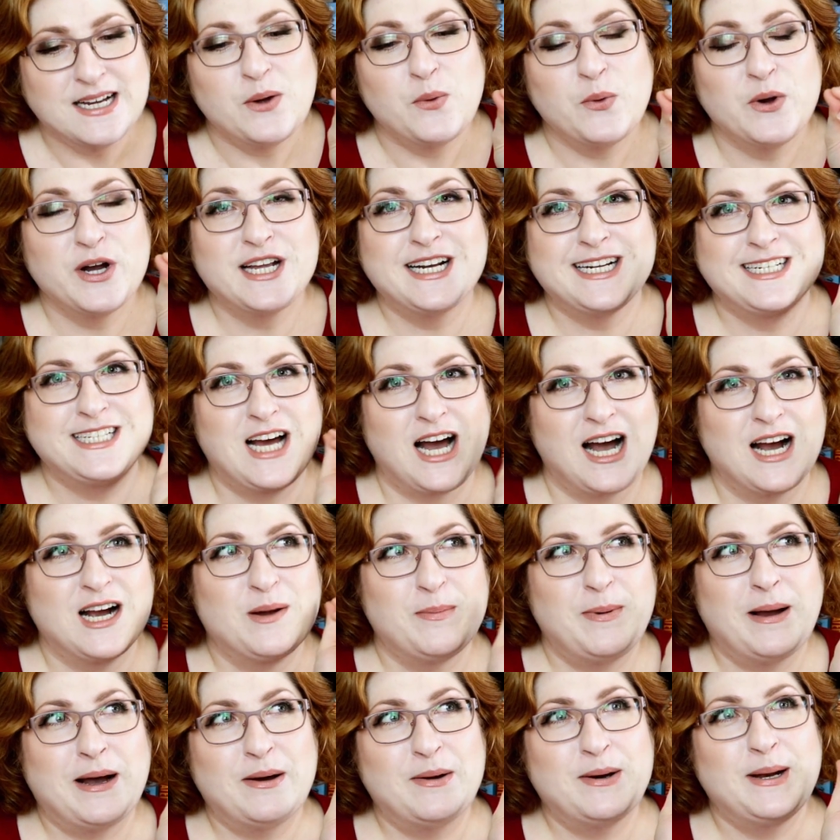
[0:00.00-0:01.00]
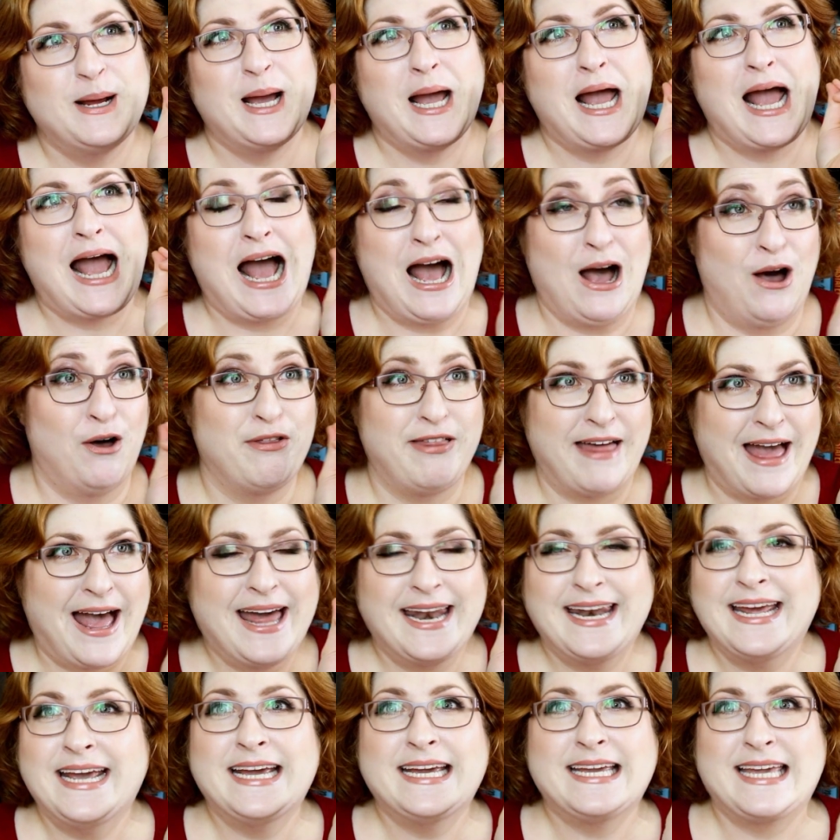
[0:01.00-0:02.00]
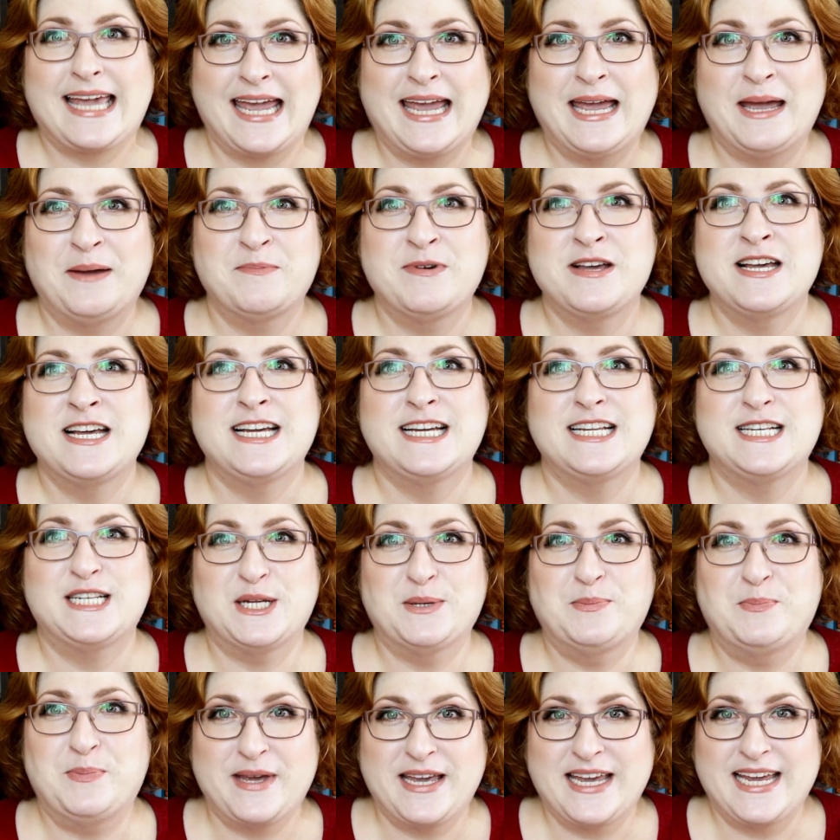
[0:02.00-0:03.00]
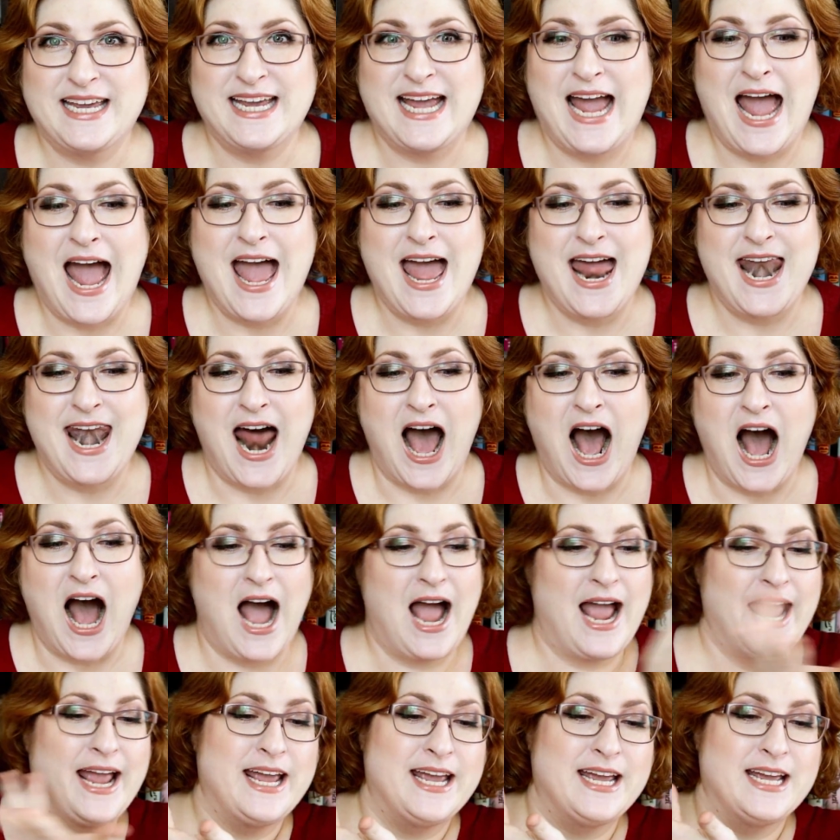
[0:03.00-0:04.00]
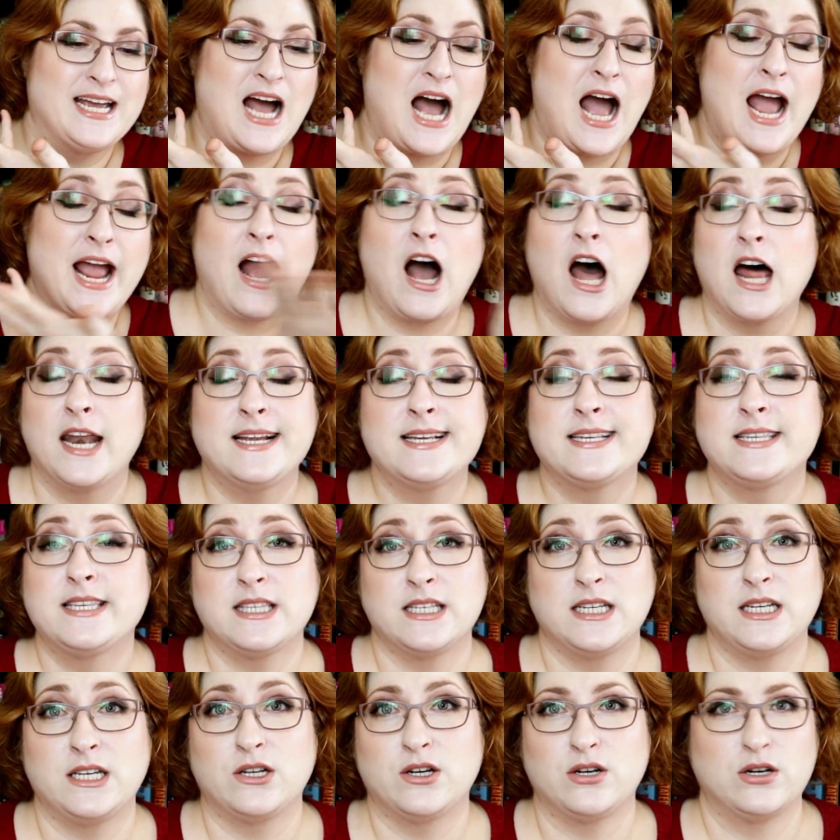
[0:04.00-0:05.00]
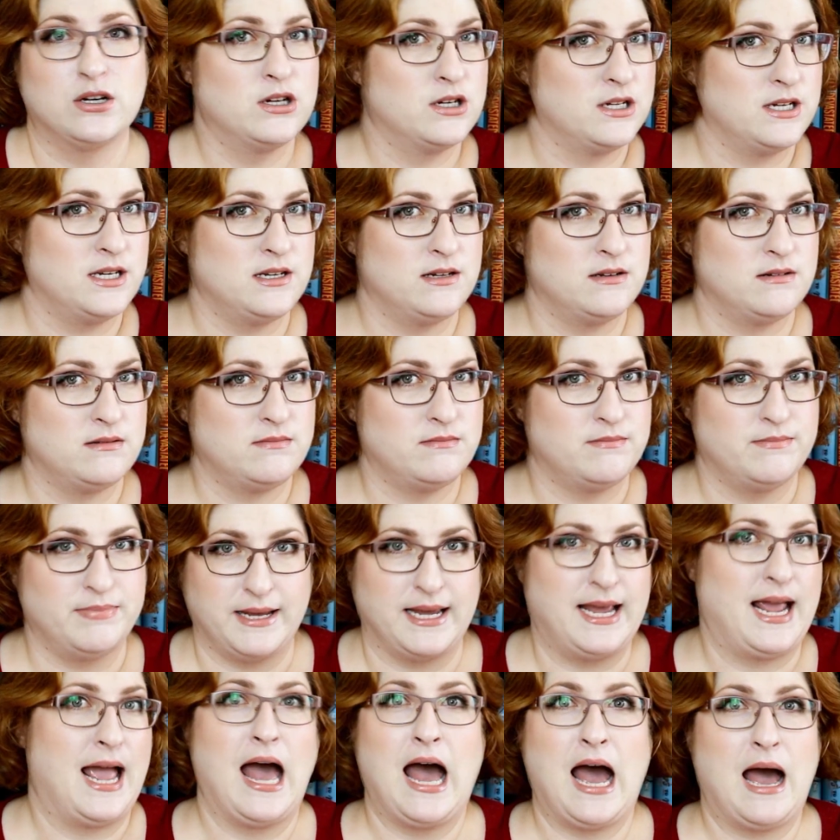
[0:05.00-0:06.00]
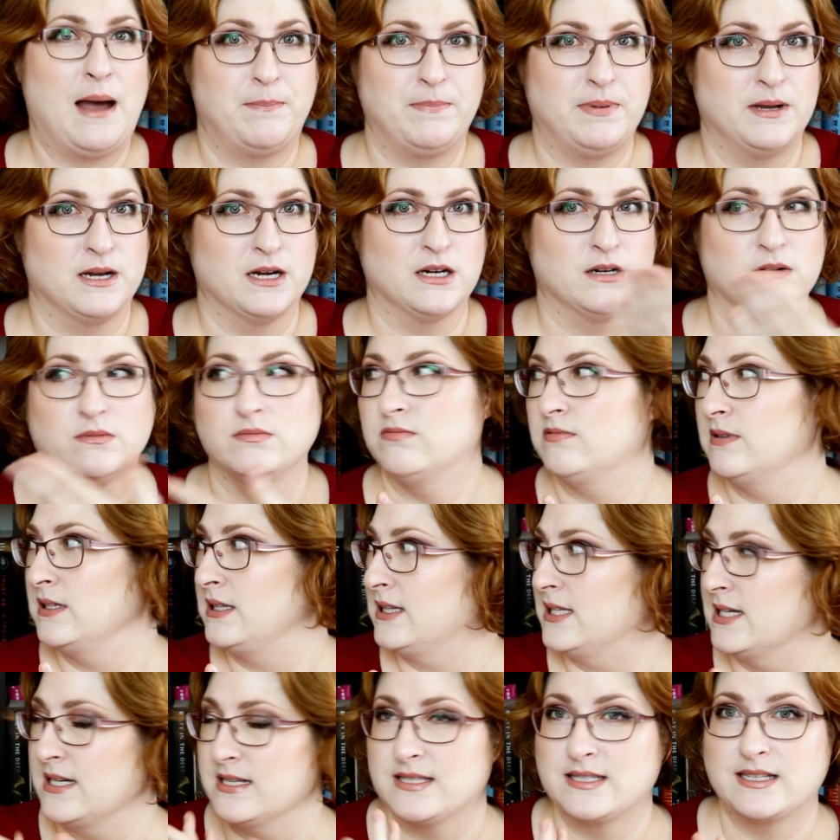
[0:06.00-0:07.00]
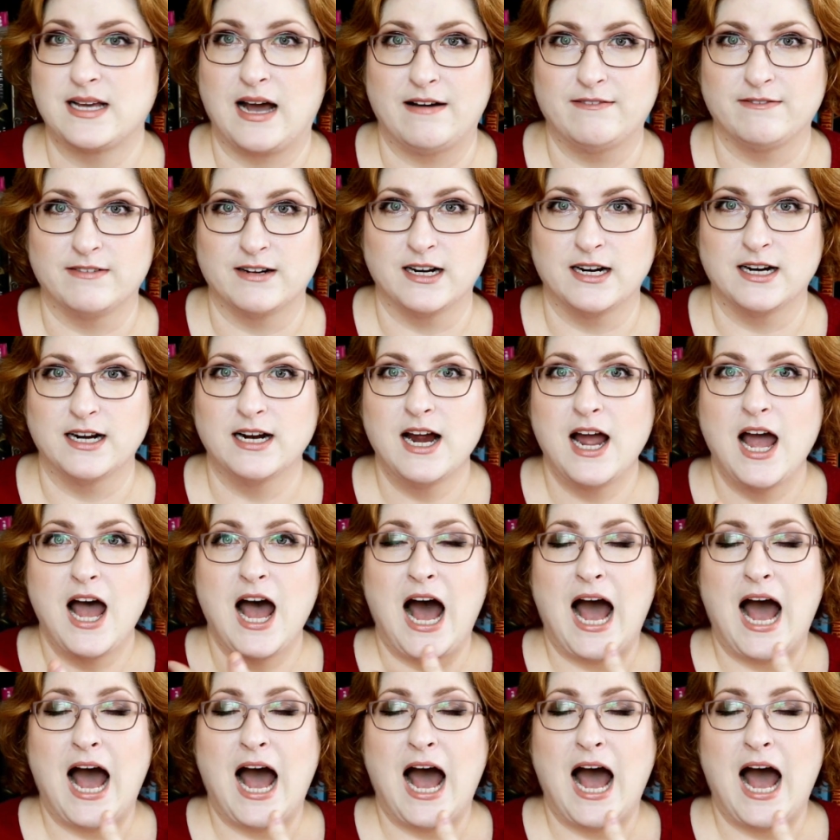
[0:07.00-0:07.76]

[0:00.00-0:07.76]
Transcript: We're gonna talk about how that came to be, and I I honestly couldn't be happier with this cover.